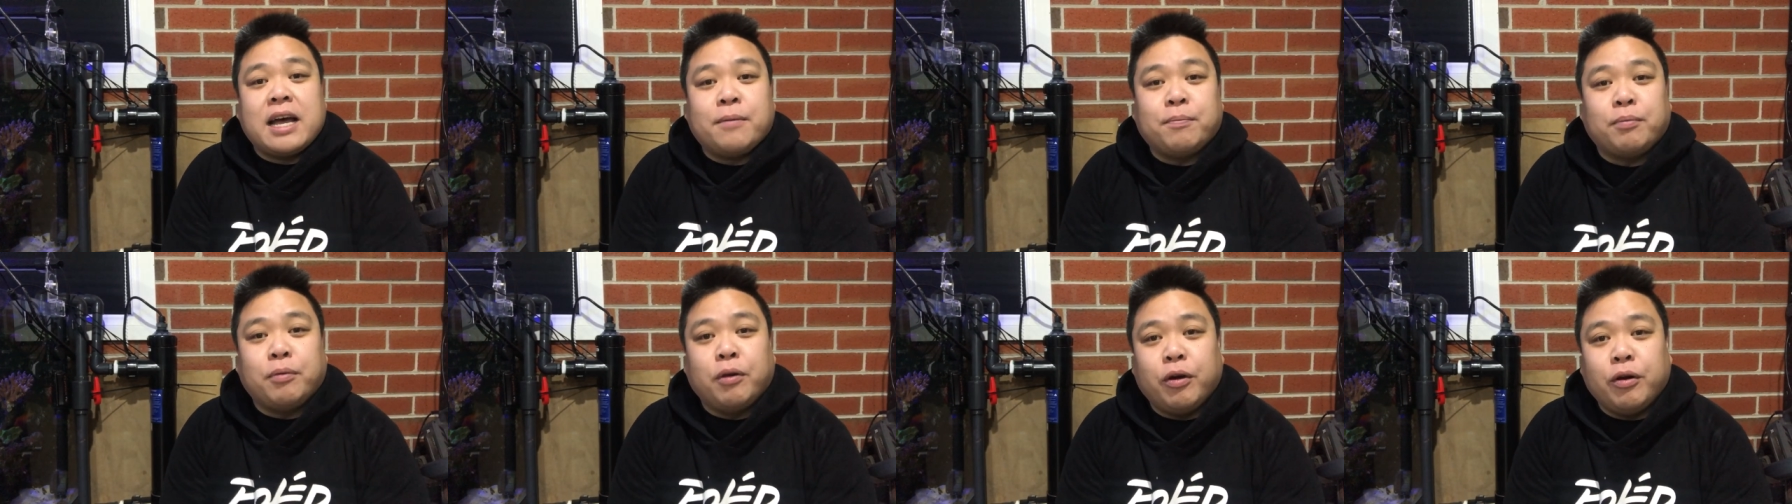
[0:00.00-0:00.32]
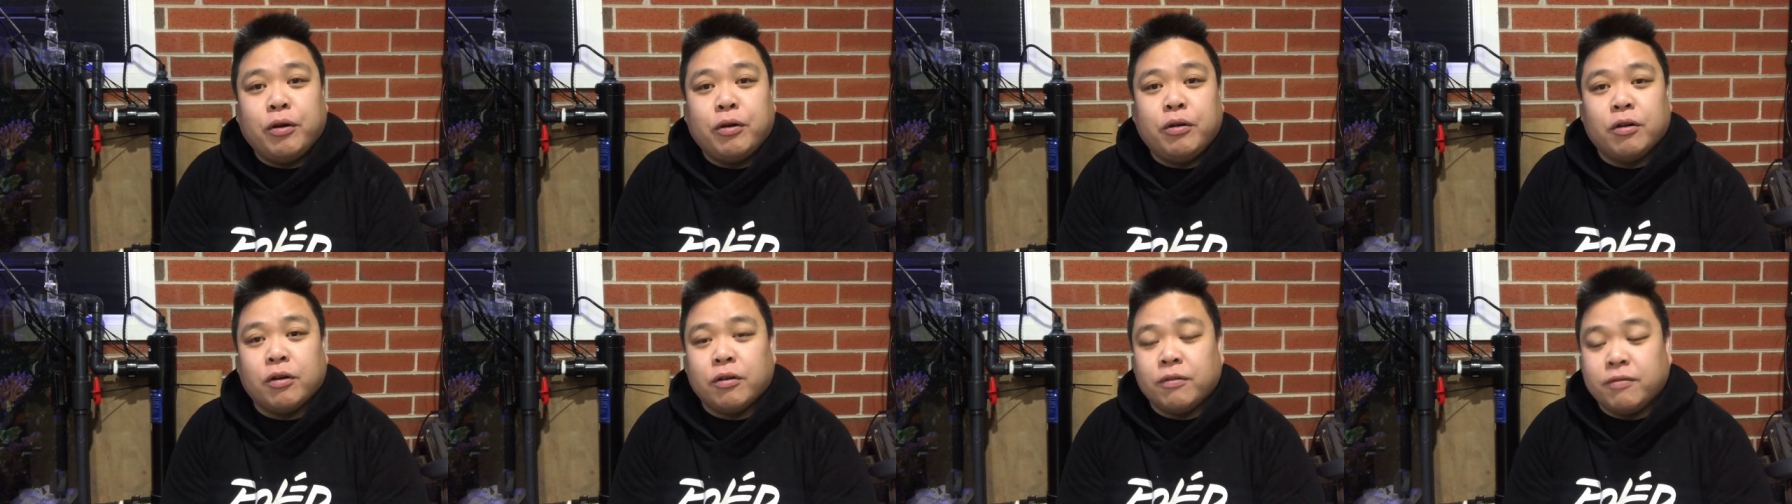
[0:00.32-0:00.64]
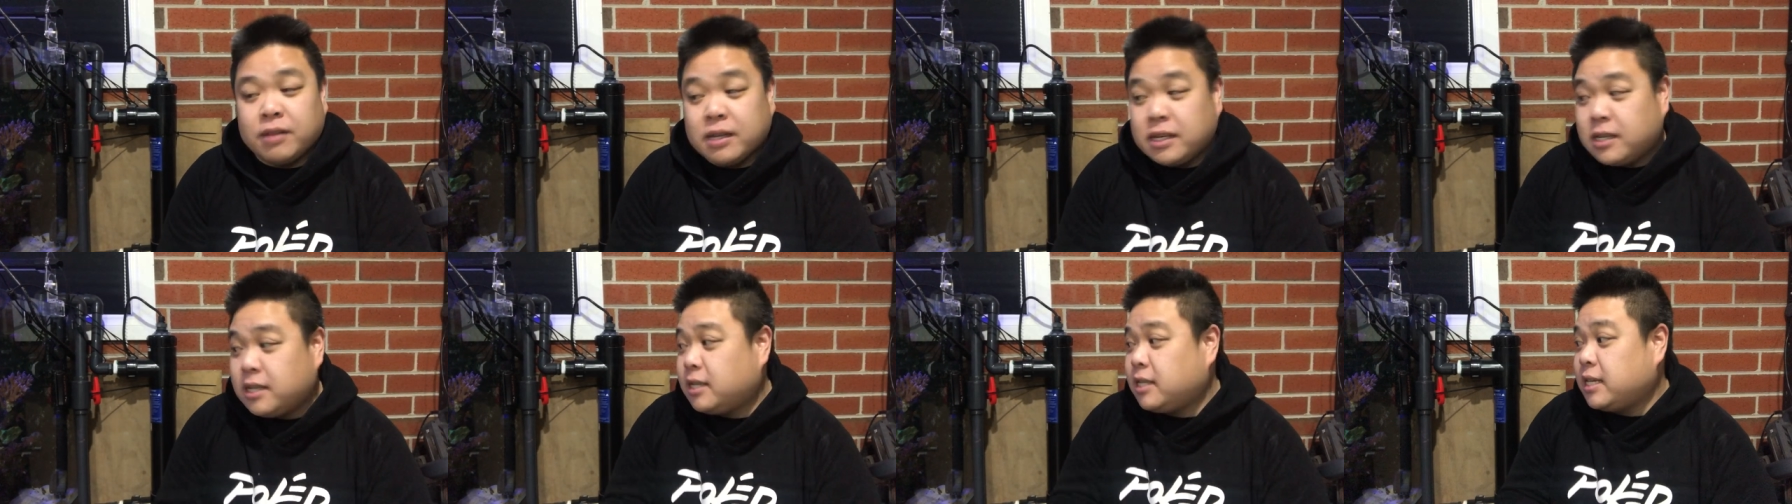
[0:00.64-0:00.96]
upload
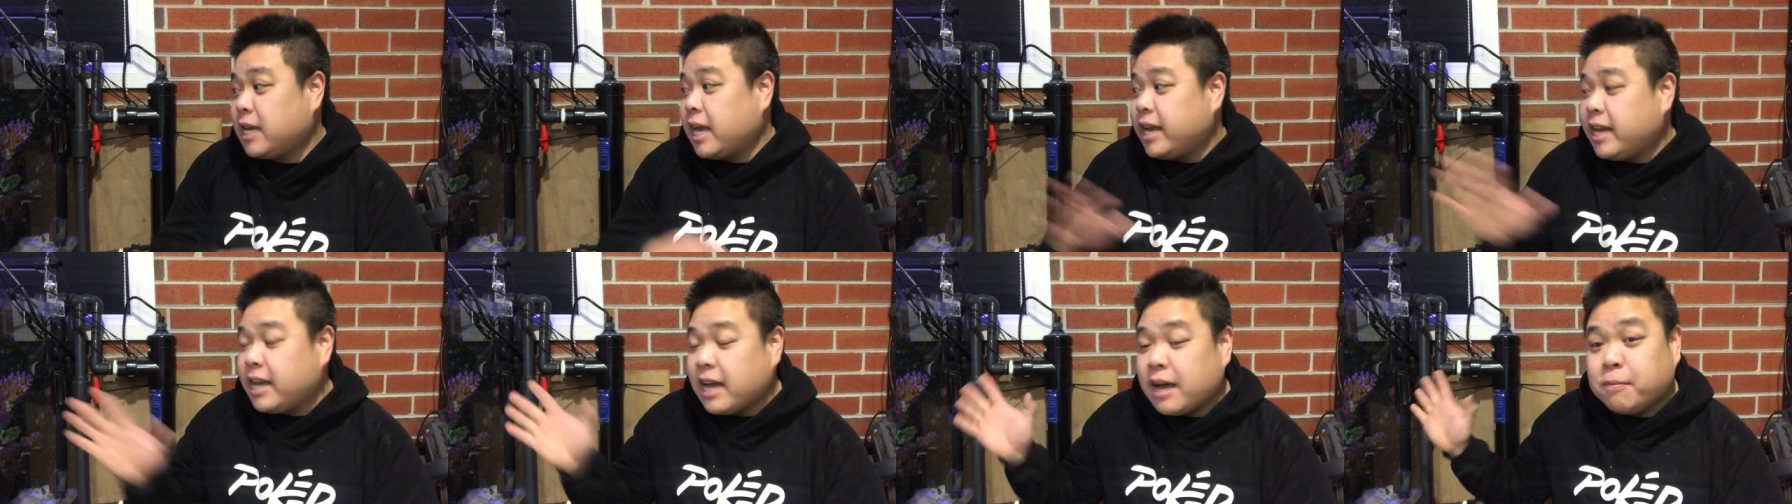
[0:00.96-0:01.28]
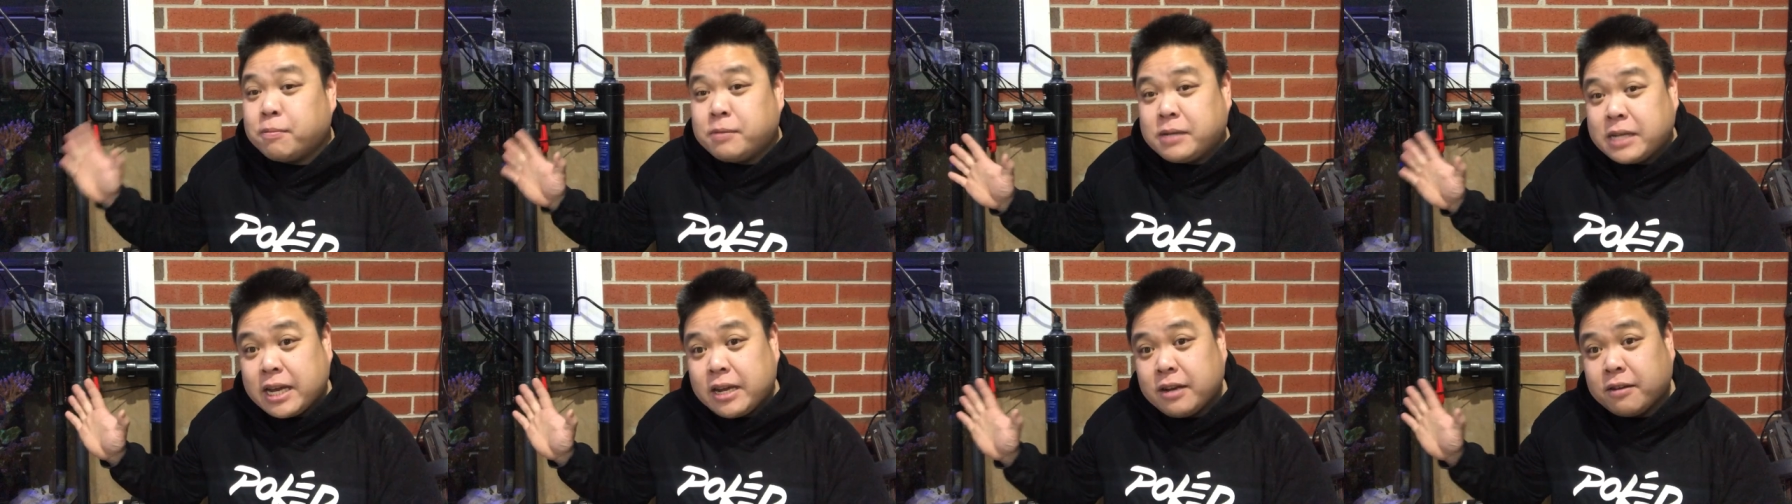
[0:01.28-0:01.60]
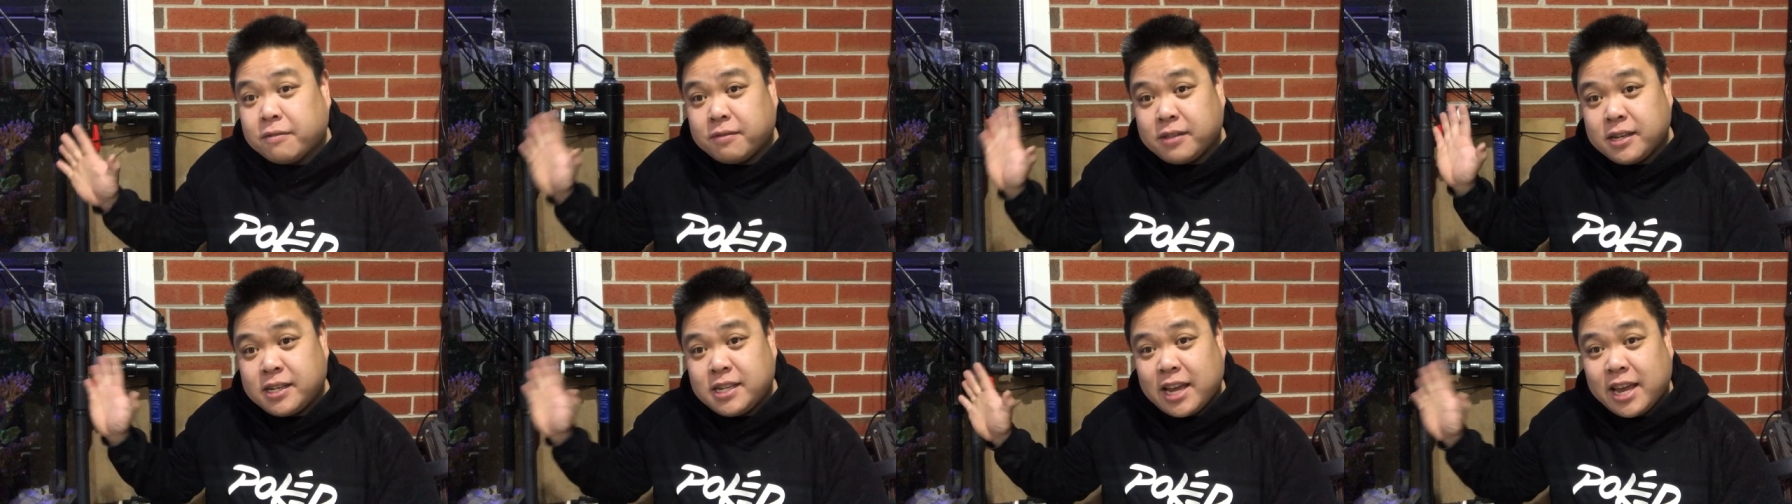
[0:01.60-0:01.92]
of the tank update
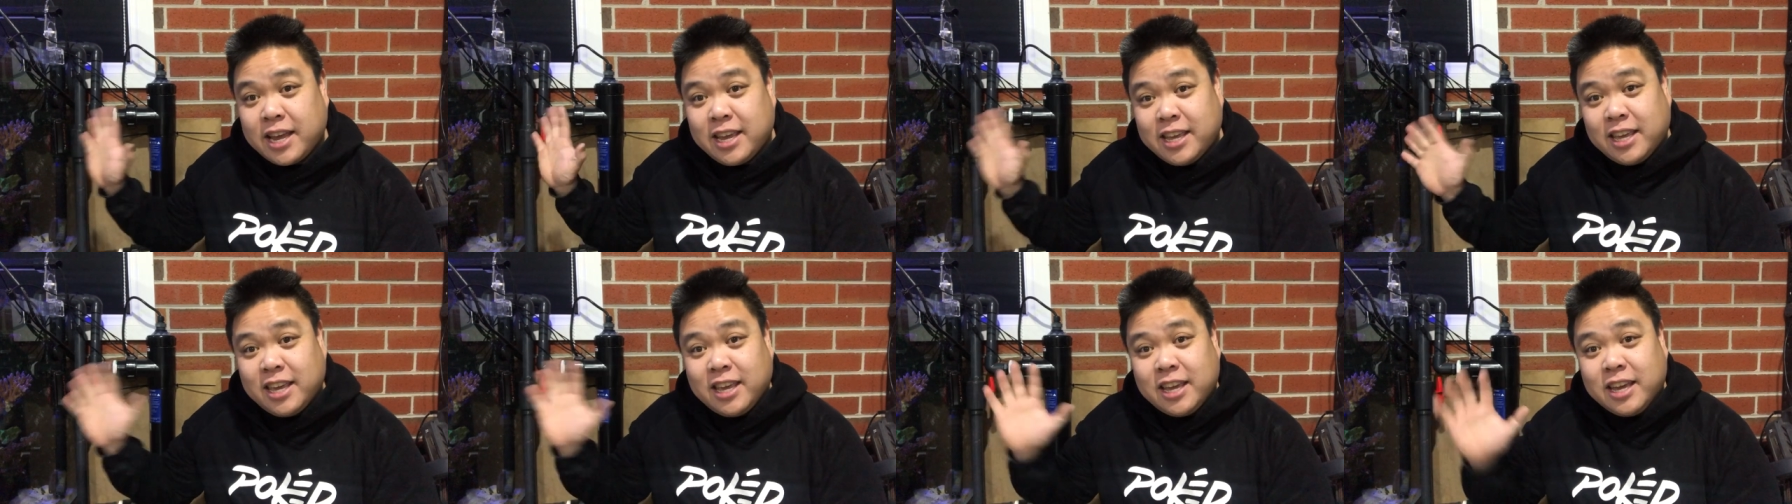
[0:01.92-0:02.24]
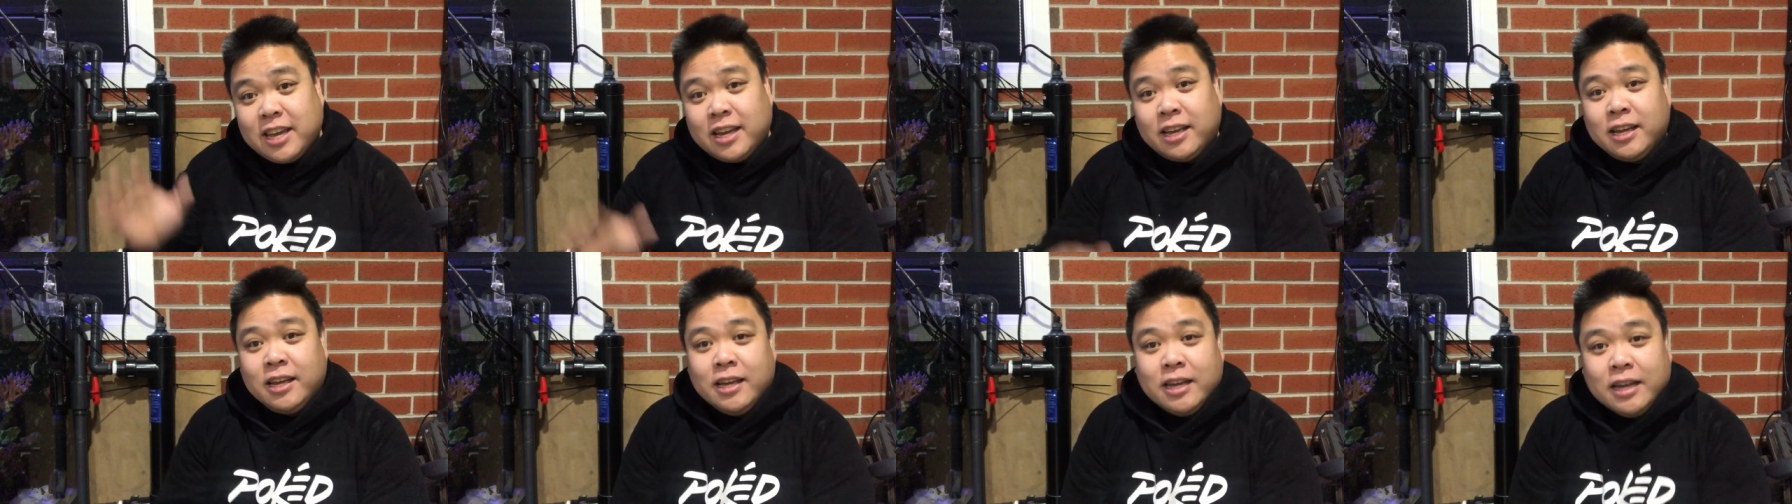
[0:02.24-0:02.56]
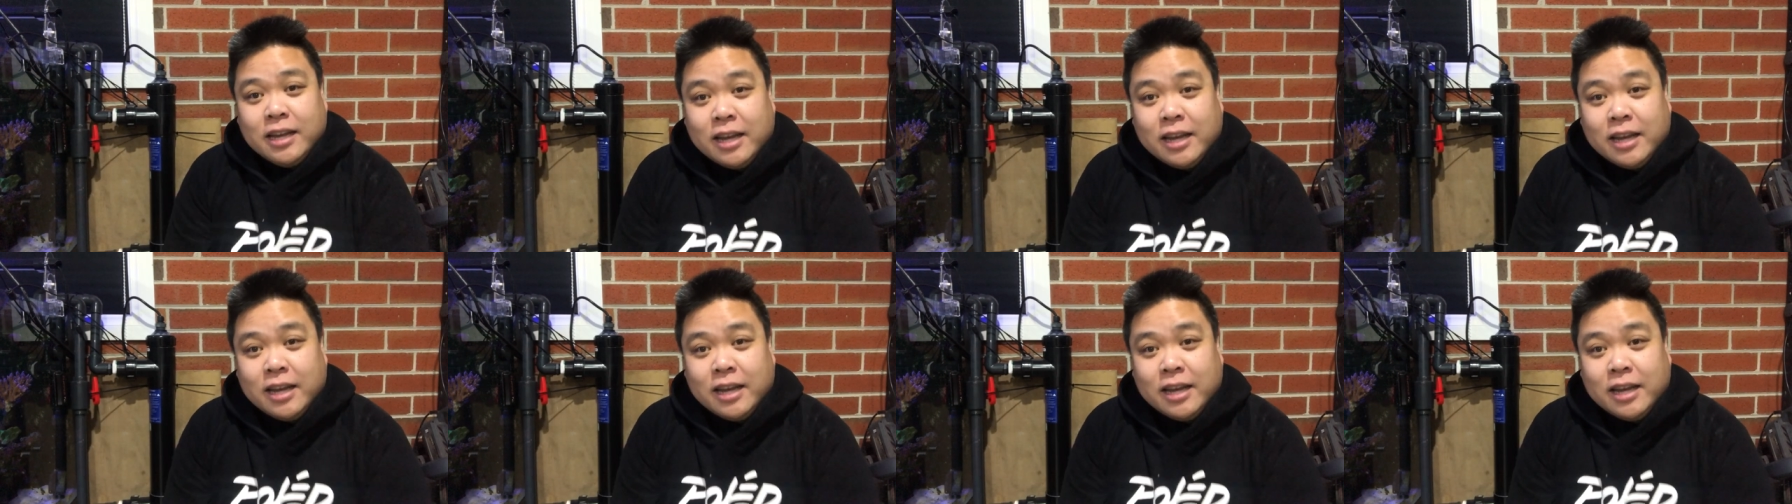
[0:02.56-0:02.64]
of the tank here.